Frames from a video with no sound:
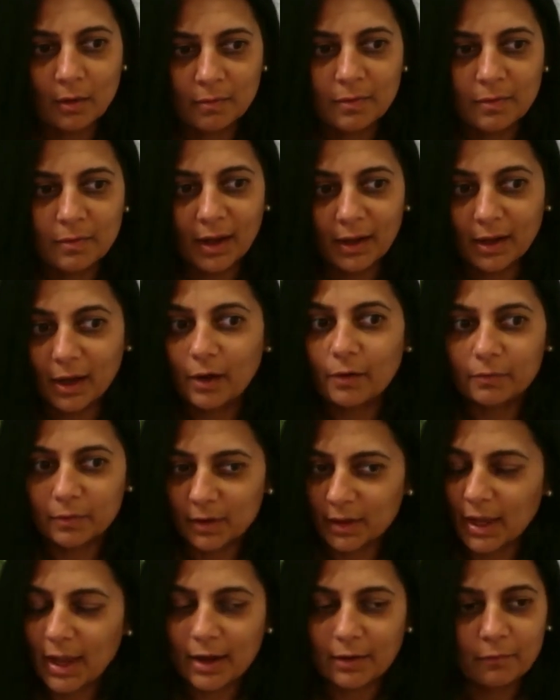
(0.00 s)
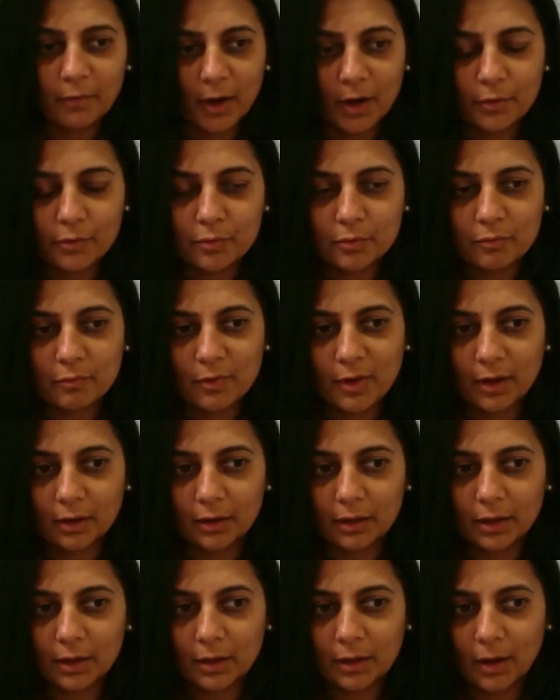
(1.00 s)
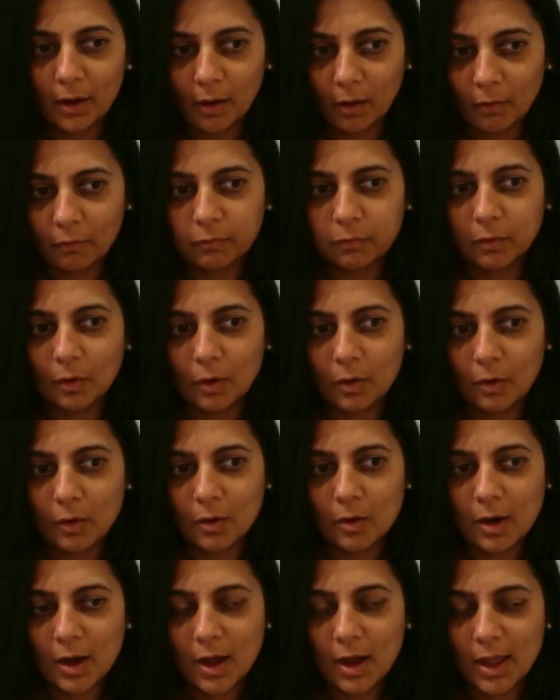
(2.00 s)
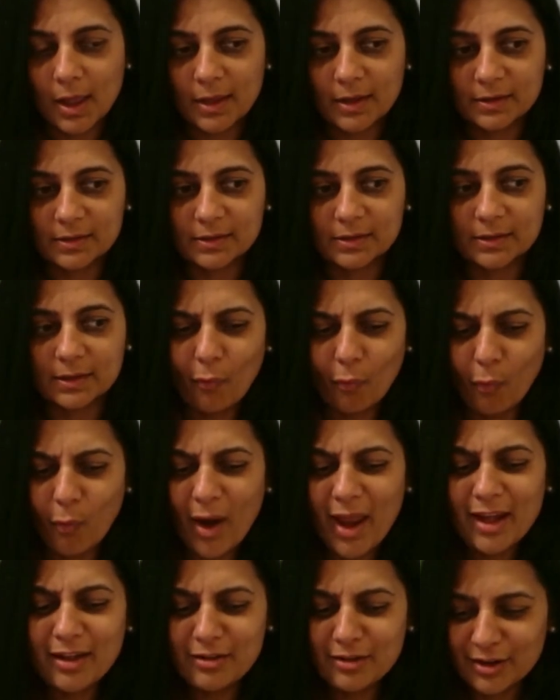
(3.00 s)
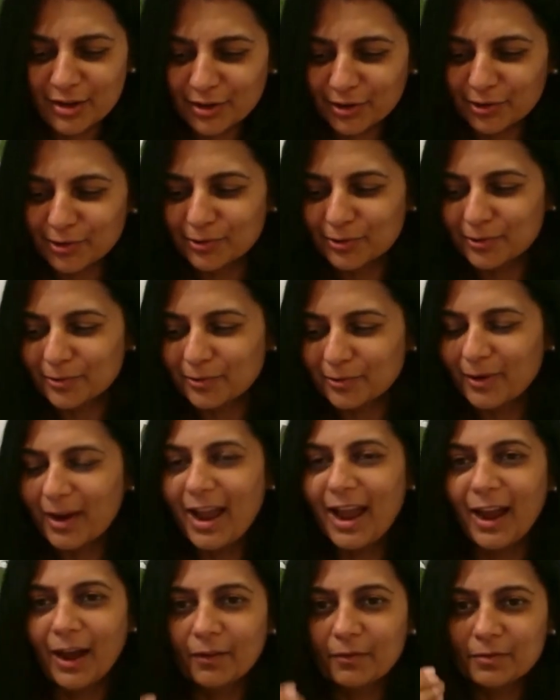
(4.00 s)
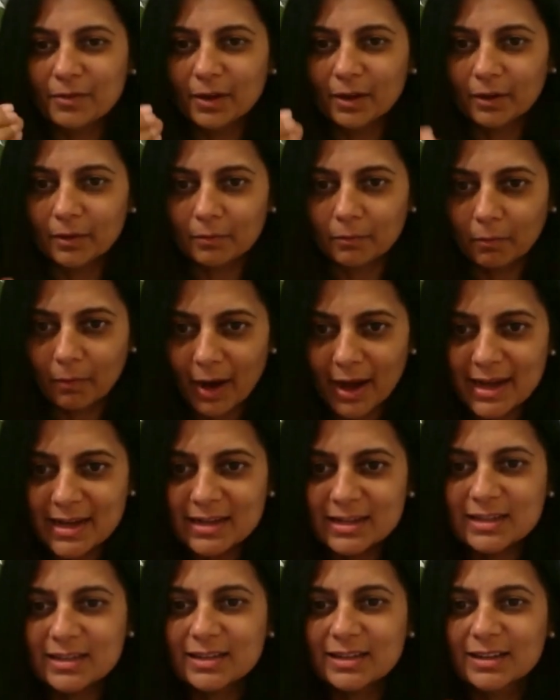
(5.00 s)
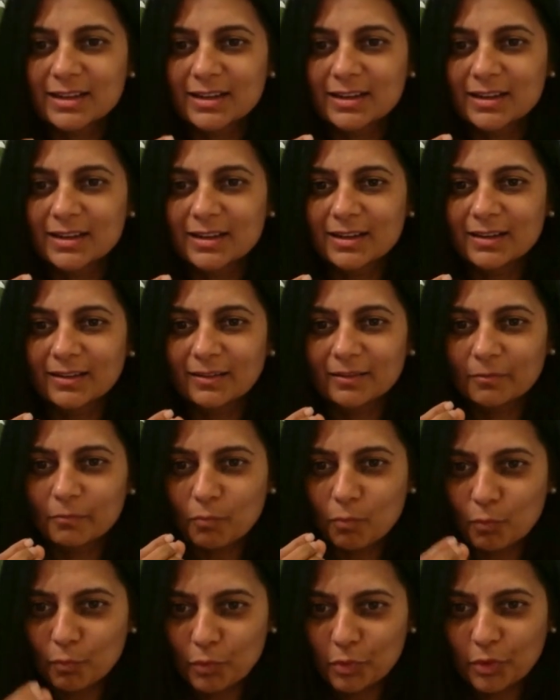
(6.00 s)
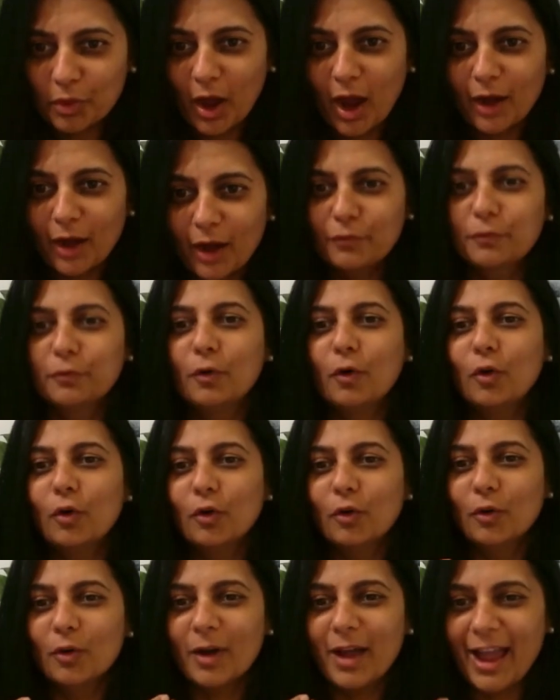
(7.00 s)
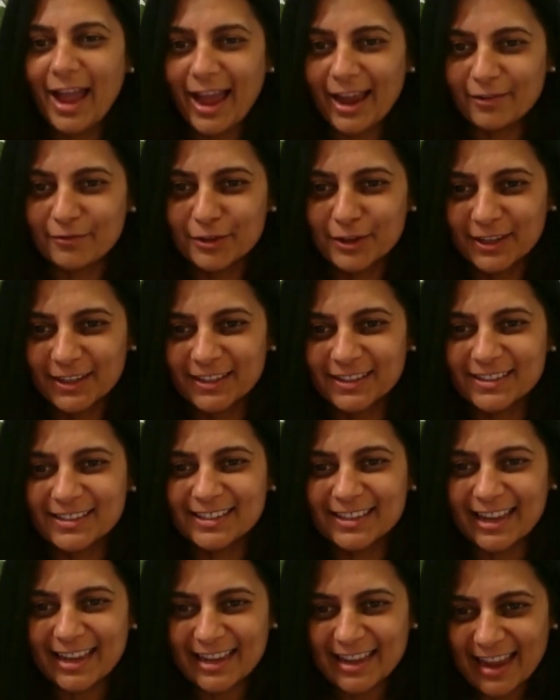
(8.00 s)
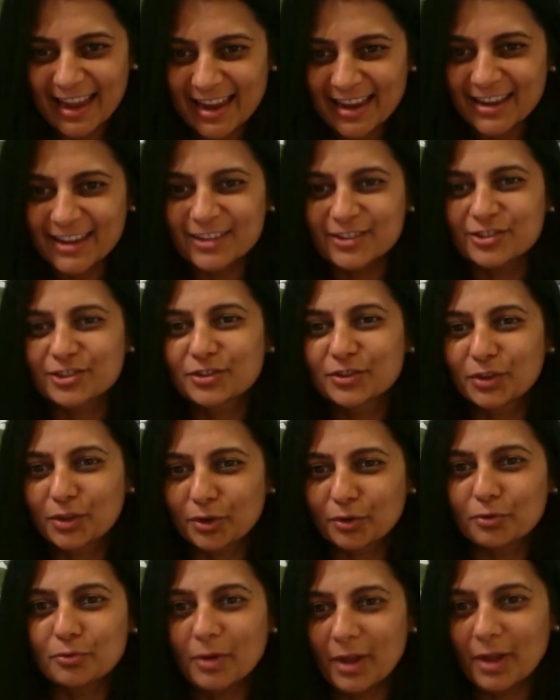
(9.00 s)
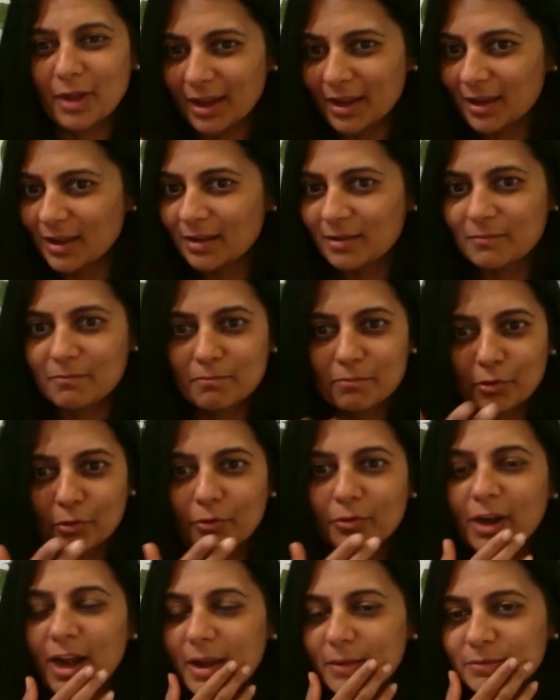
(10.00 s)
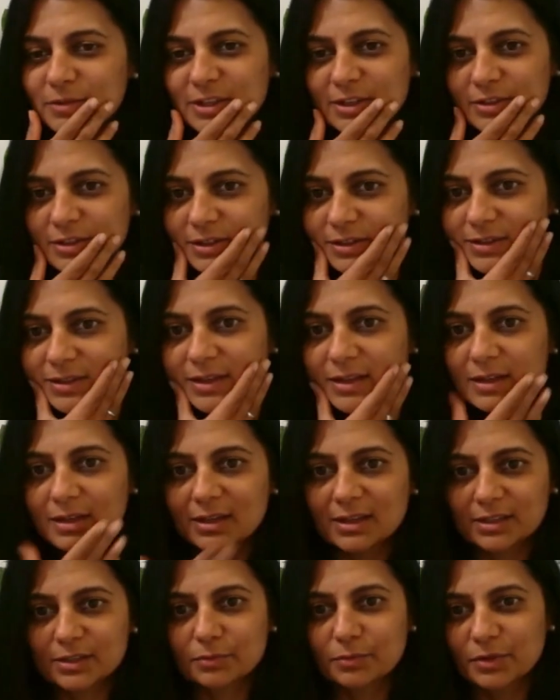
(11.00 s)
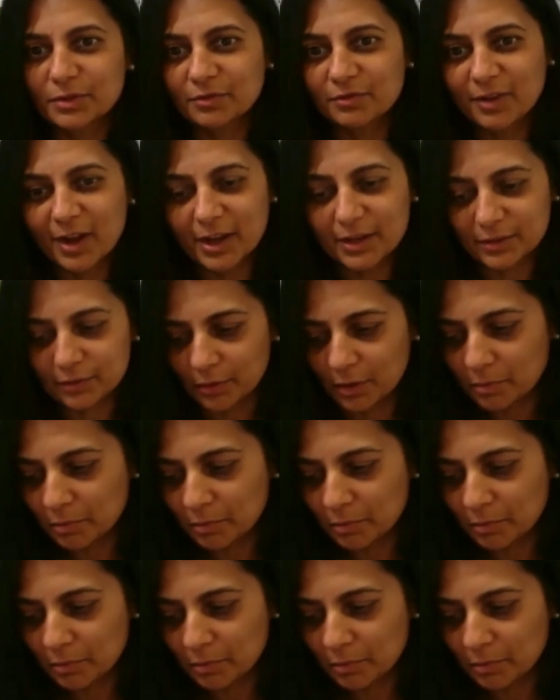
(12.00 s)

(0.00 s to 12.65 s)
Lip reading: that I've again found very helpful is when you have the right thoughtful advocates engaged through a program such as the Customer Advisory